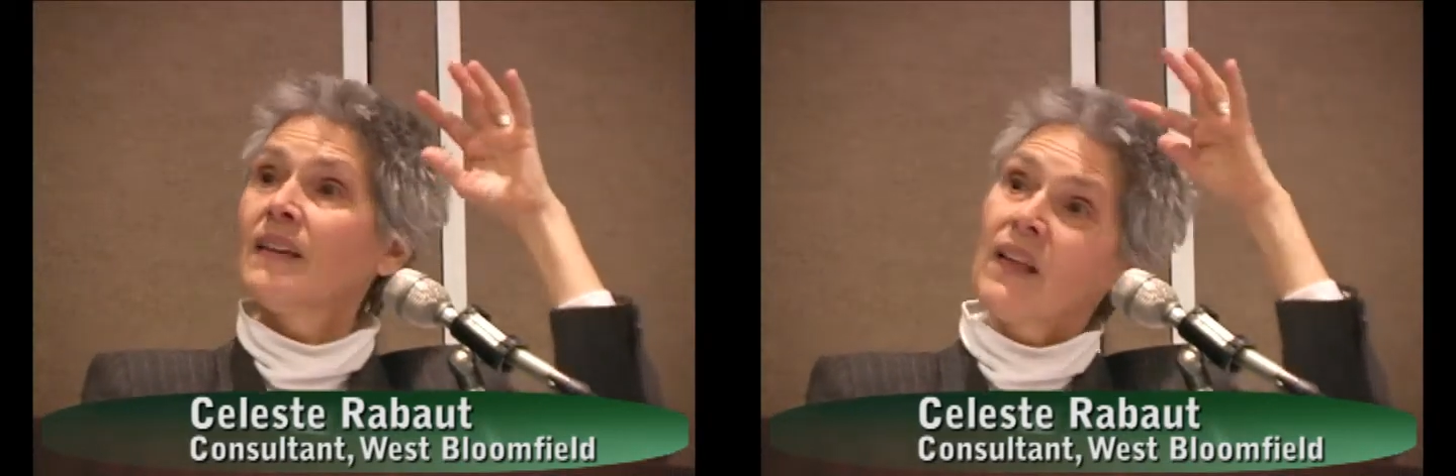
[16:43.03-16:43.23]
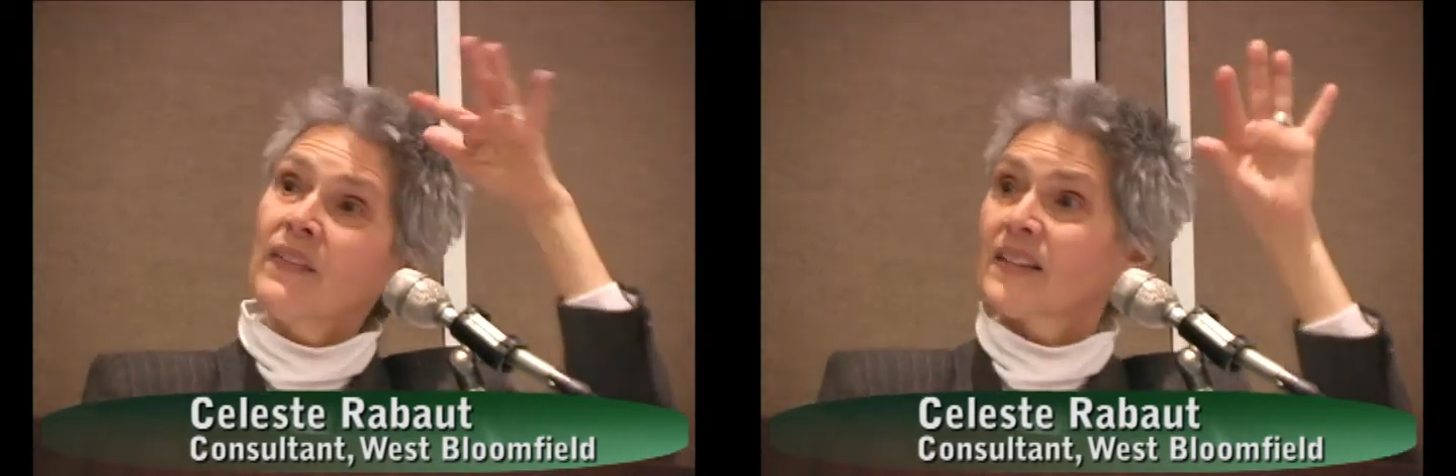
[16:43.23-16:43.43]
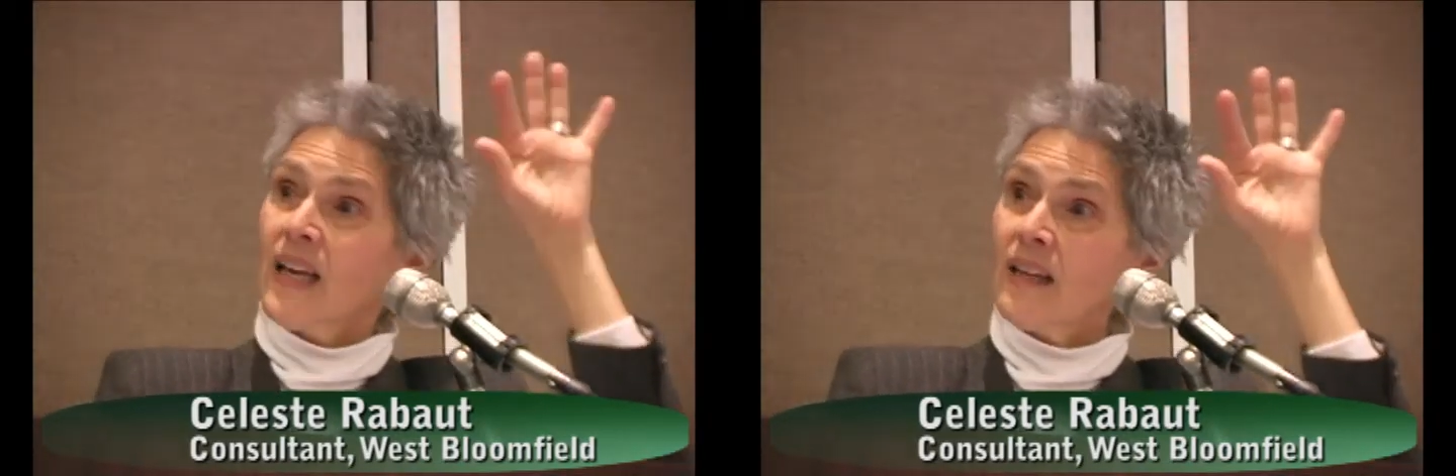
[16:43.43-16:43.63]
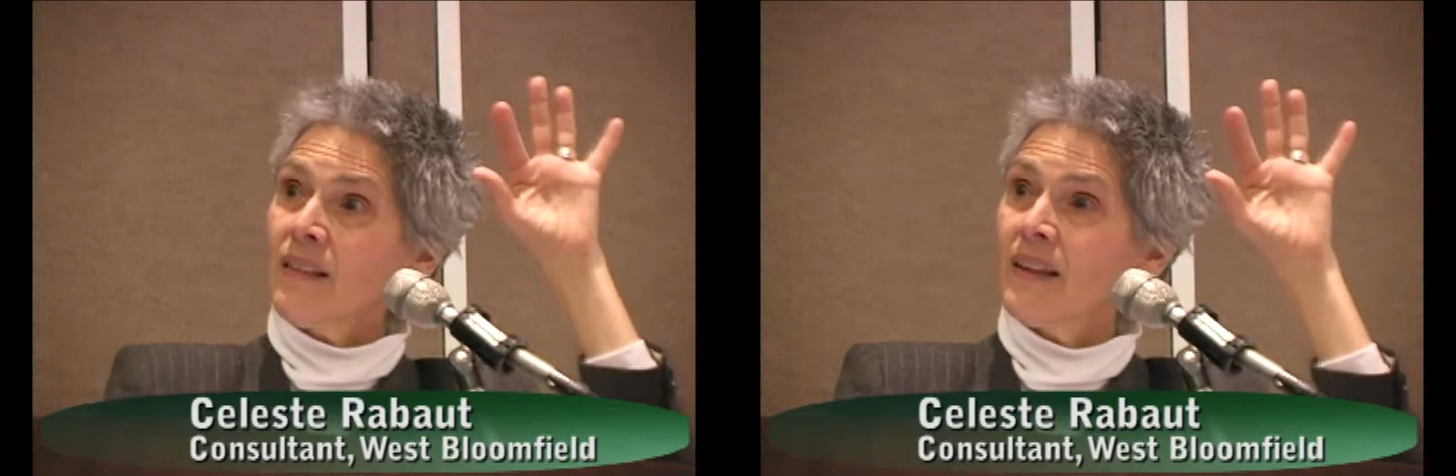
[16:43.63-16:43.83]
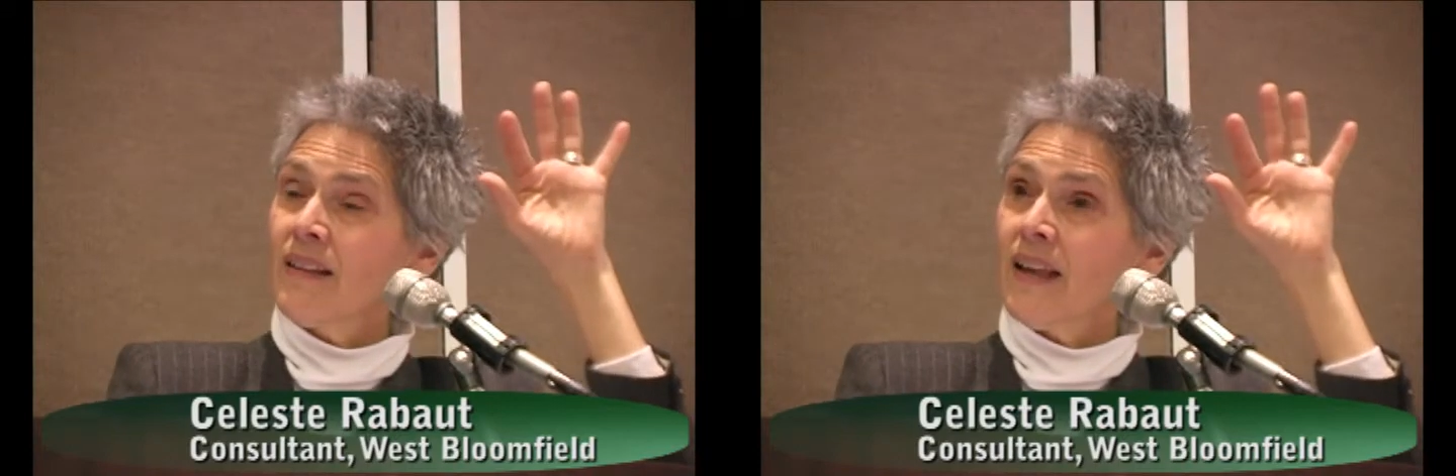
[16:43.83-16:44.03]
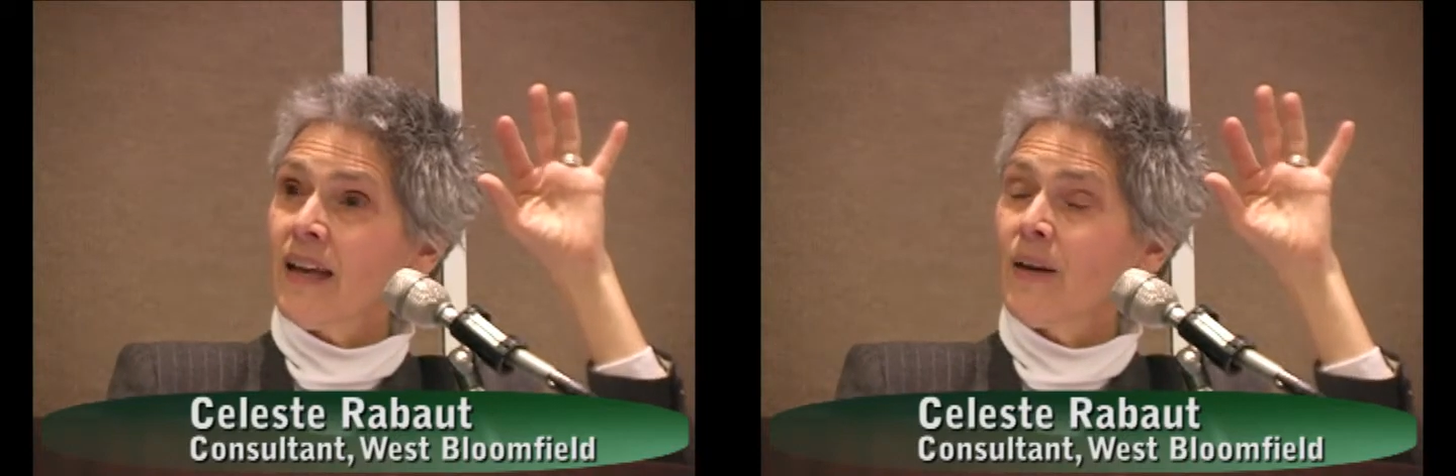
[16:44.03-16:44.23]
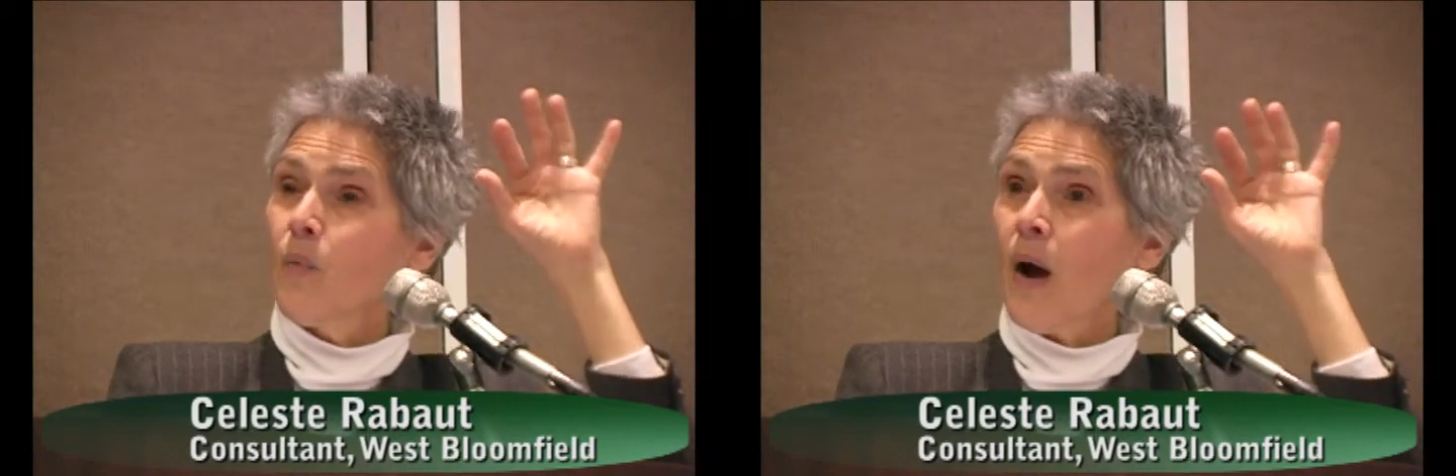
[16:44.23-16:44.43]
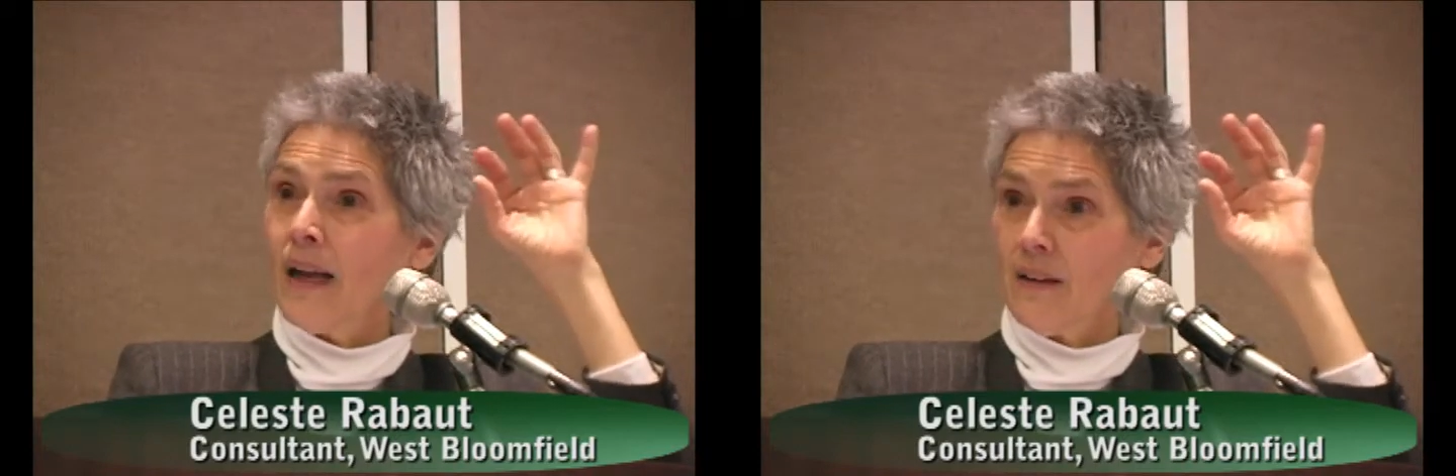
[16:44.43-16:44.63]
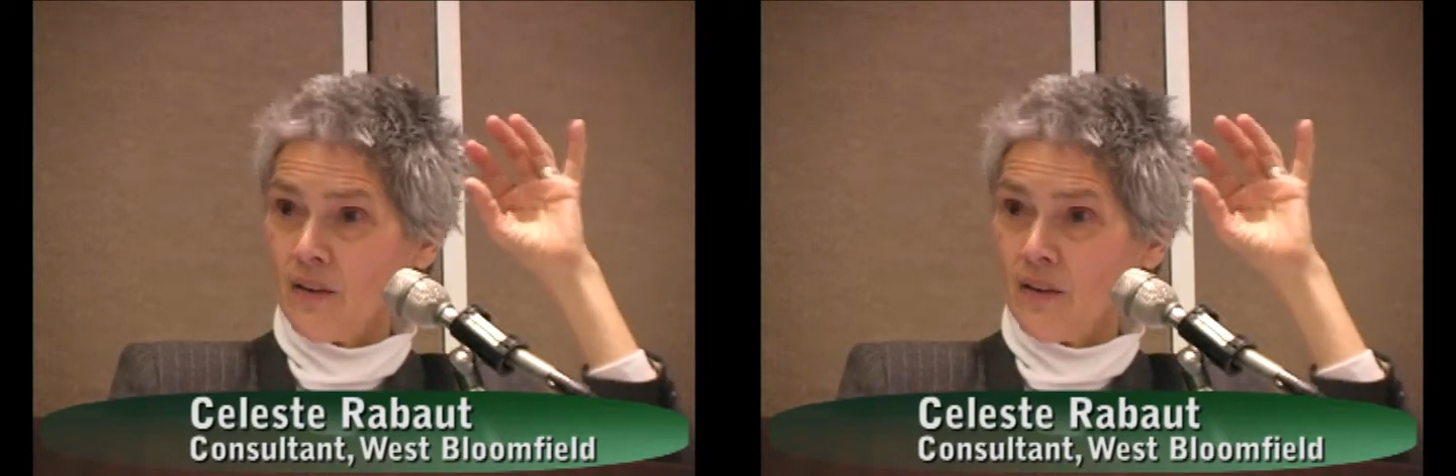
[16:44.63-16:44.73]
And then the second thing they want,